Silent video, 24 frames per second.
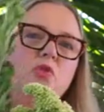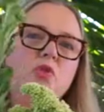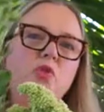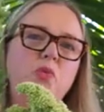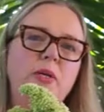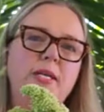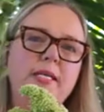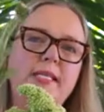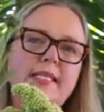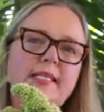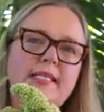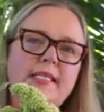
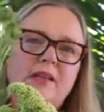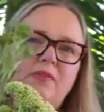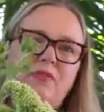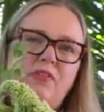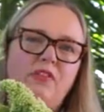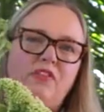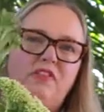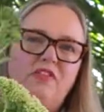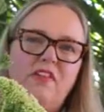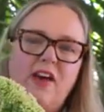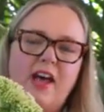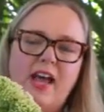twist if
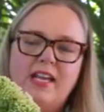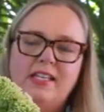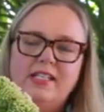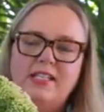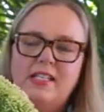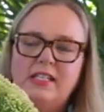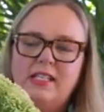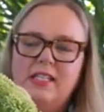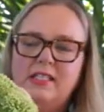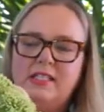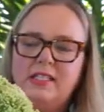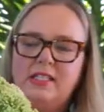you're
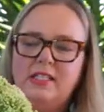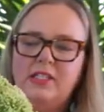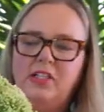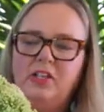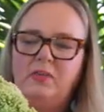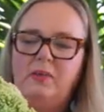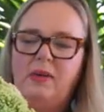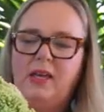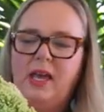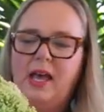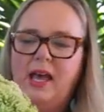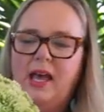finding it's a
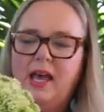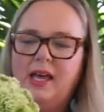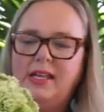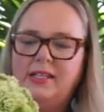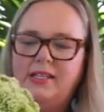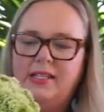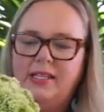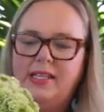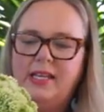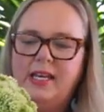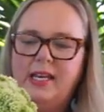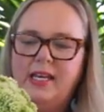little bit
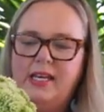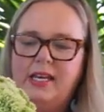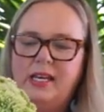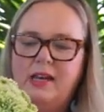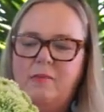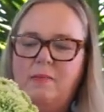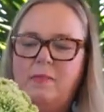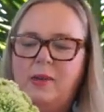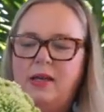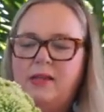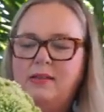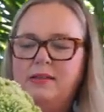hard to get in
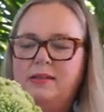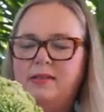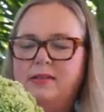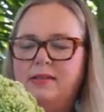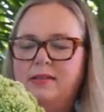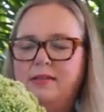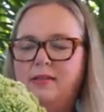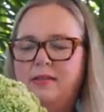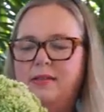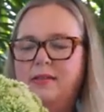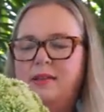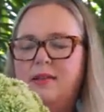
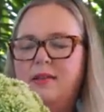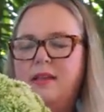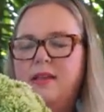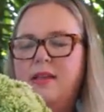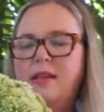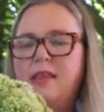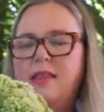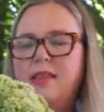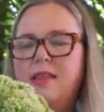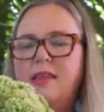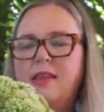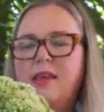amongst
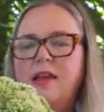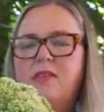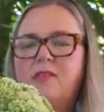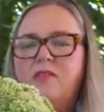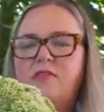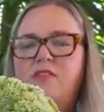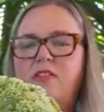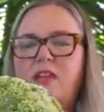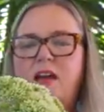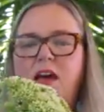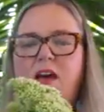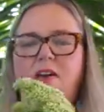the other
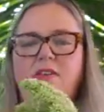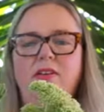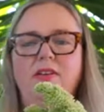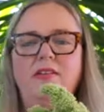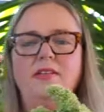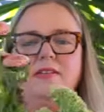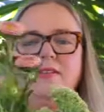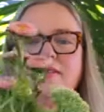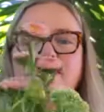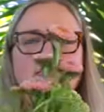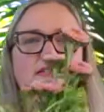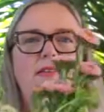
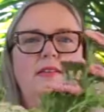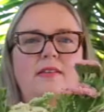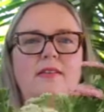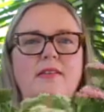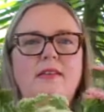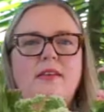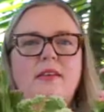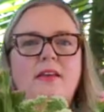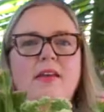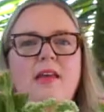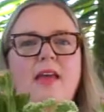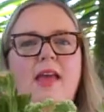flowers.
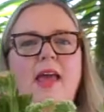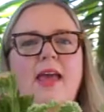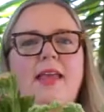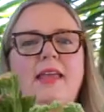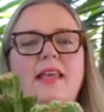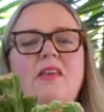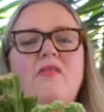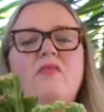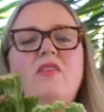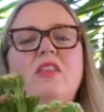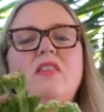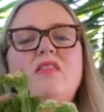
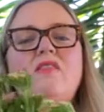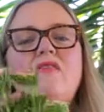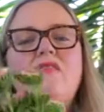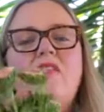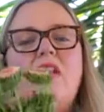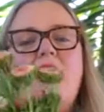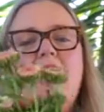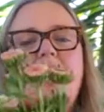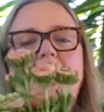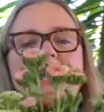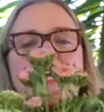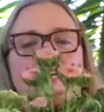And giving the
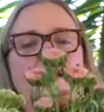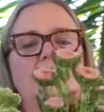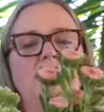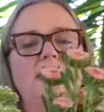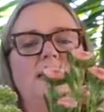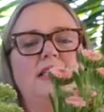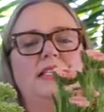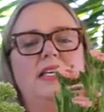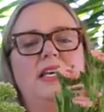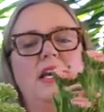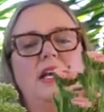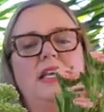vase
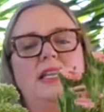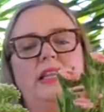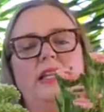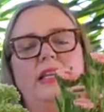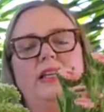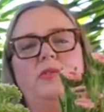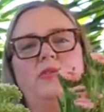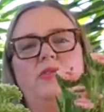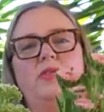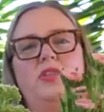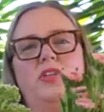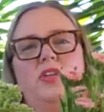a
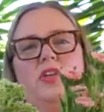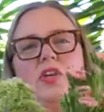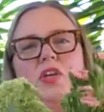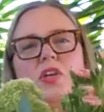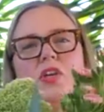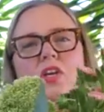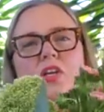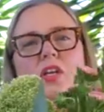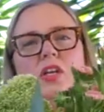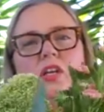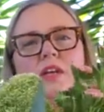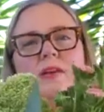little
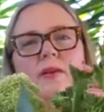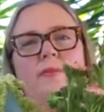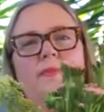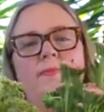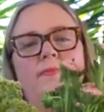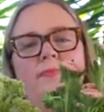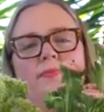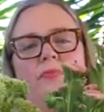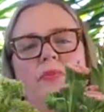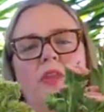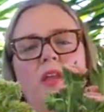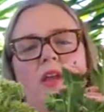turn
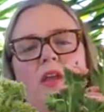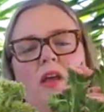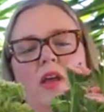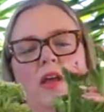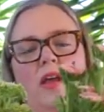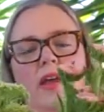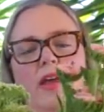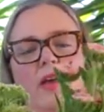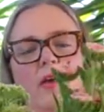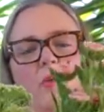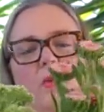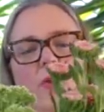
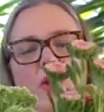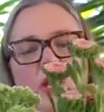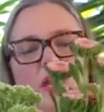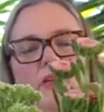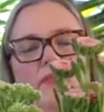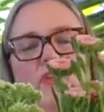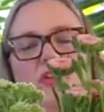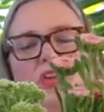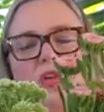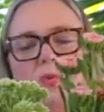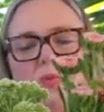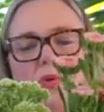
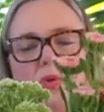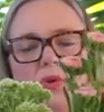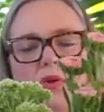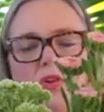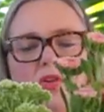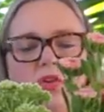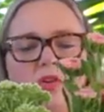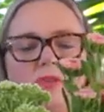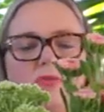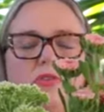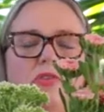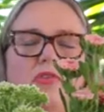whenever you put a
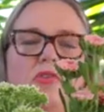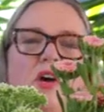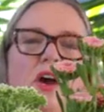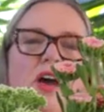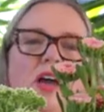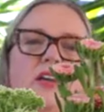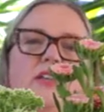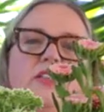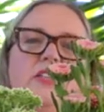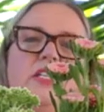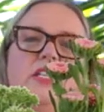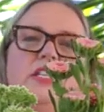new
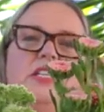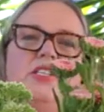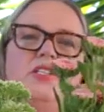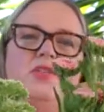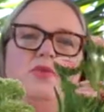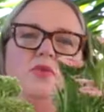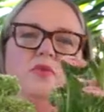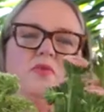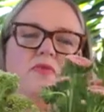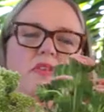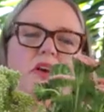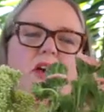variety
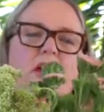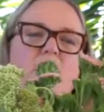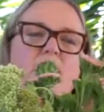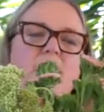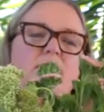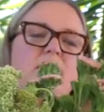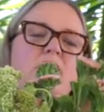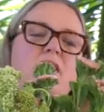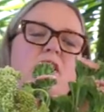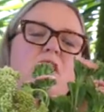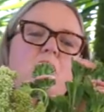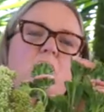into a
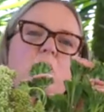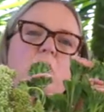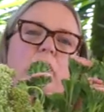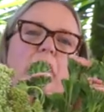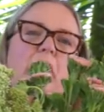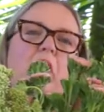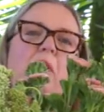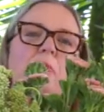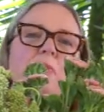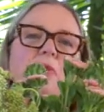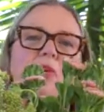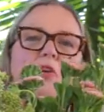vase will
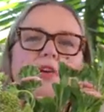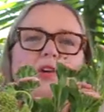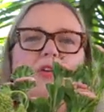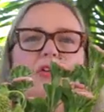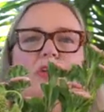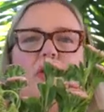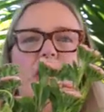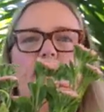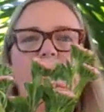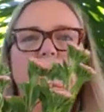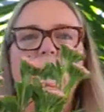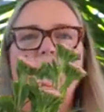help you
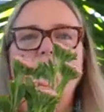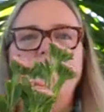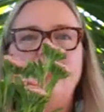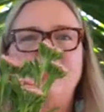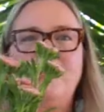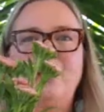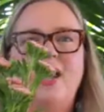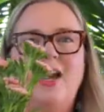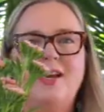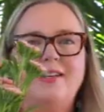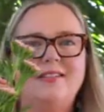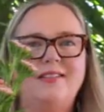create
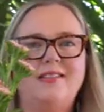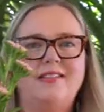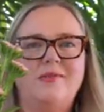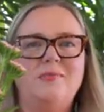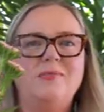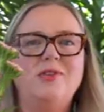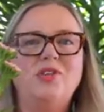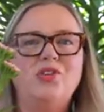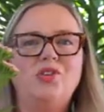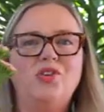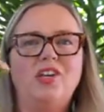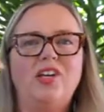really nice
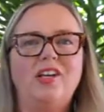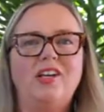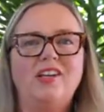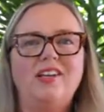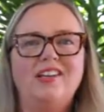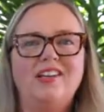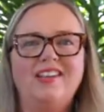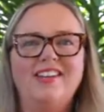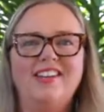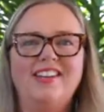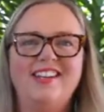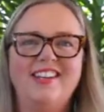
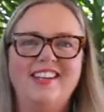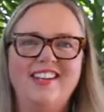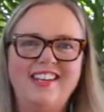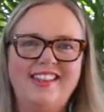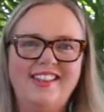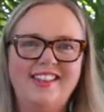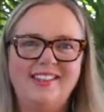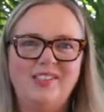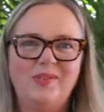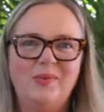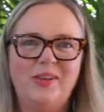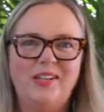symmetry
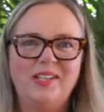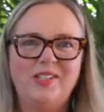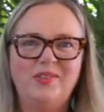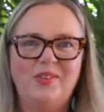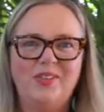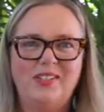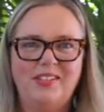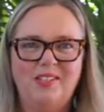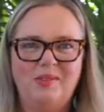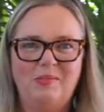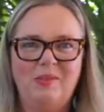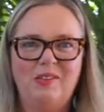in this week's
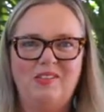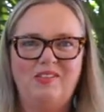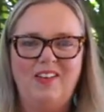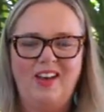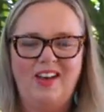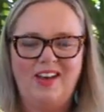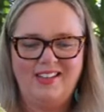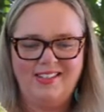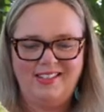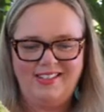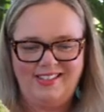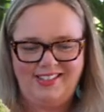recipe
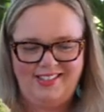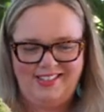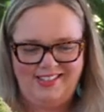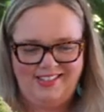vase.